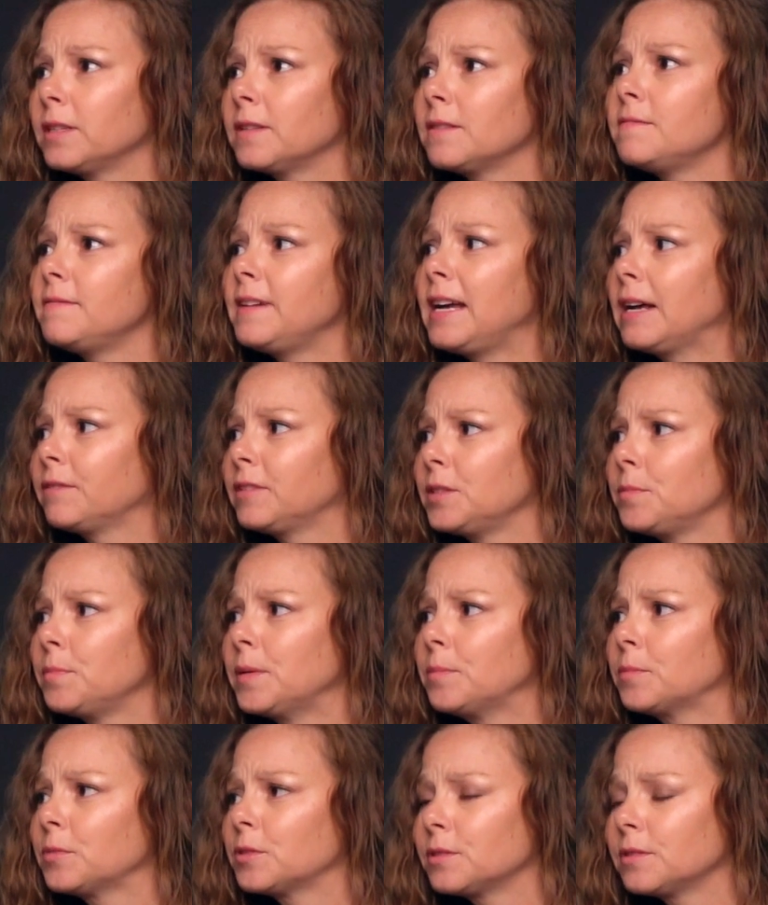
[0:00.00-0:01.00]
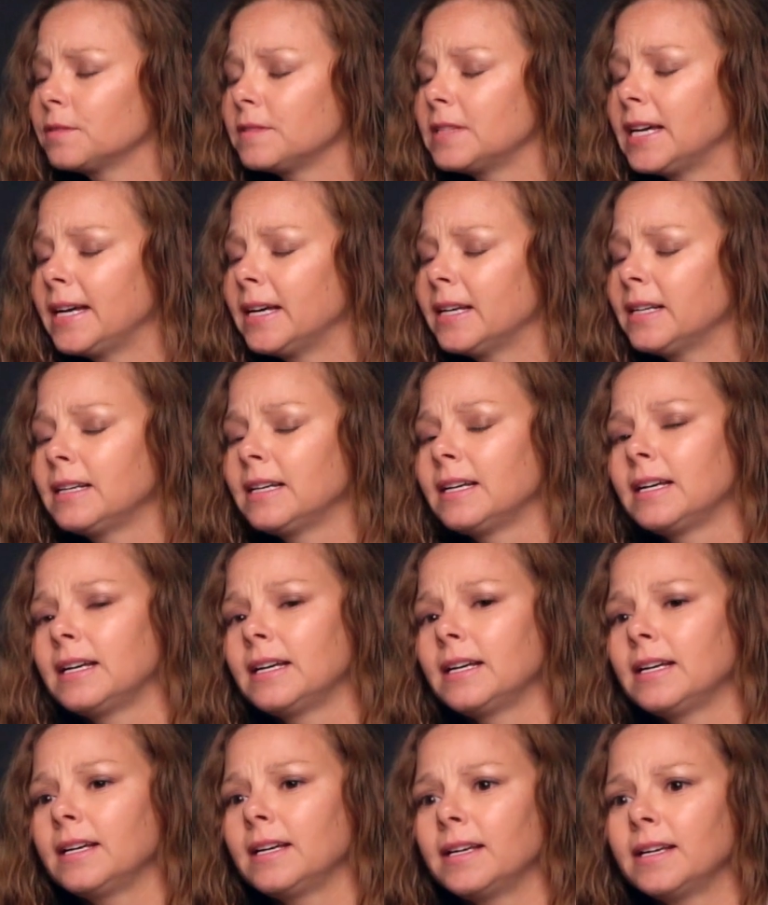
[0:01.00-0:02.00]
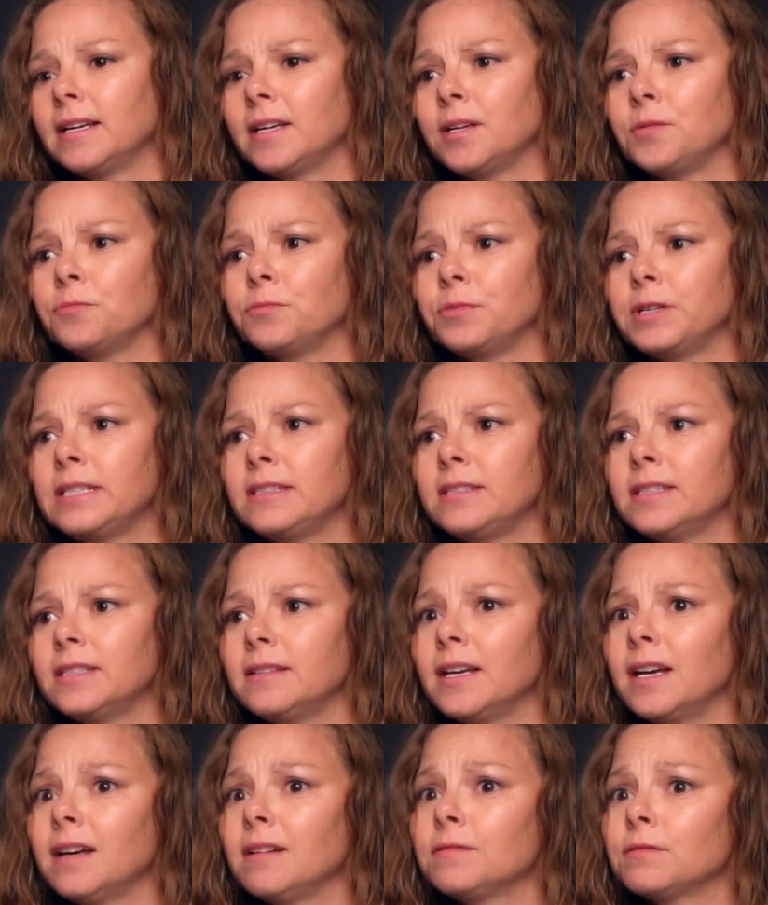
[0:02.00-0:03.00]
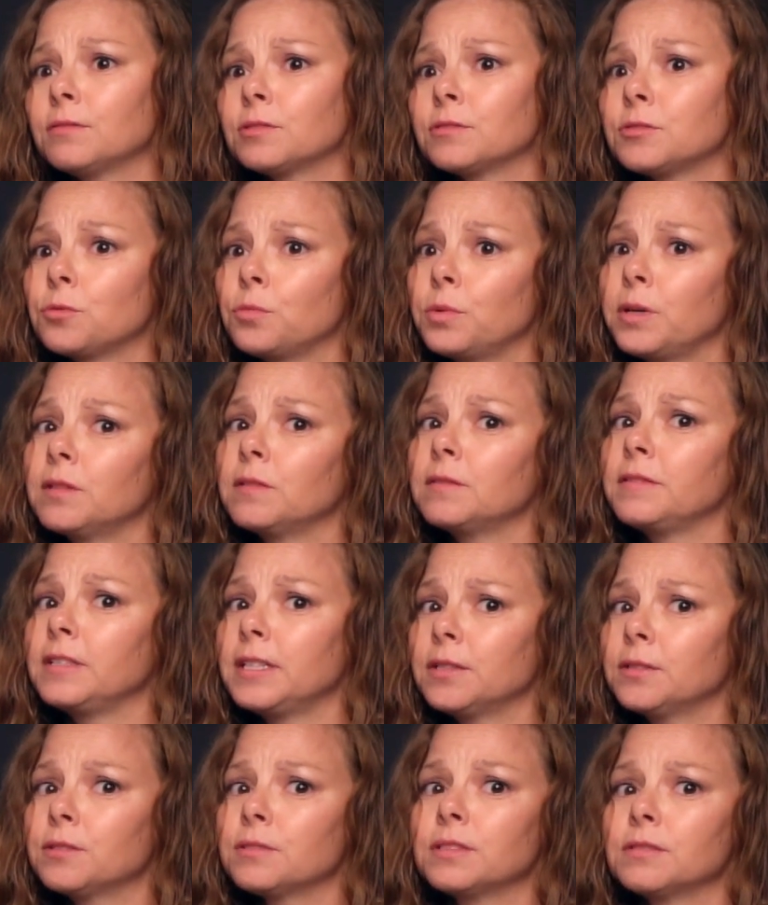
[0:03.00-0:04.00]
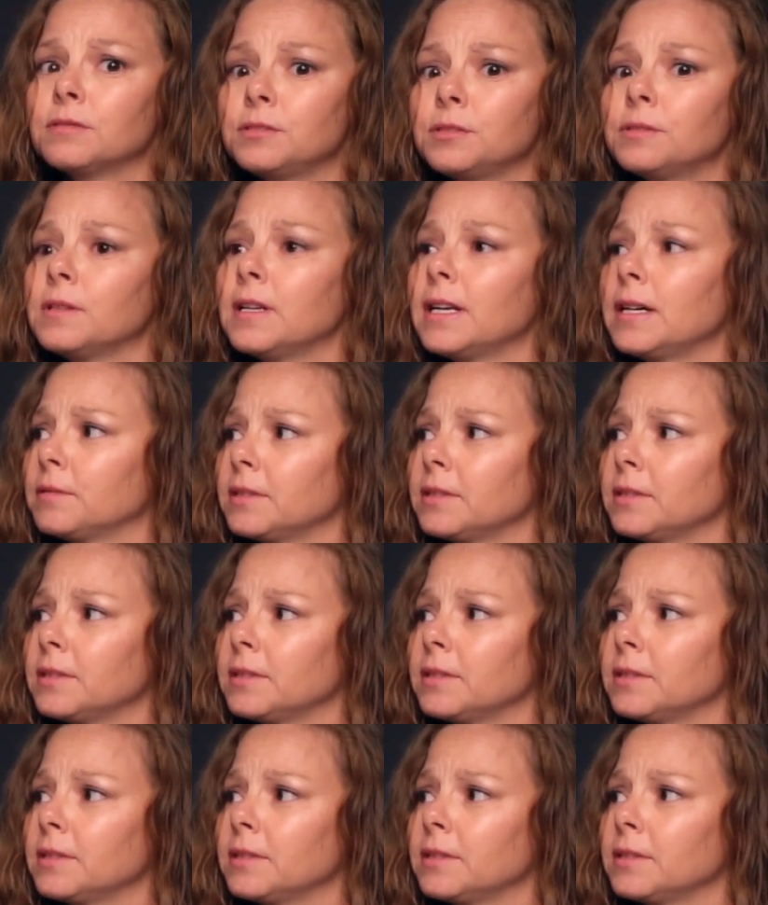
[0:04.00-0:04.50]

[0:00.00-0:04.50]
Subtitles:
of the founding members of that. And we did that for 12 years until I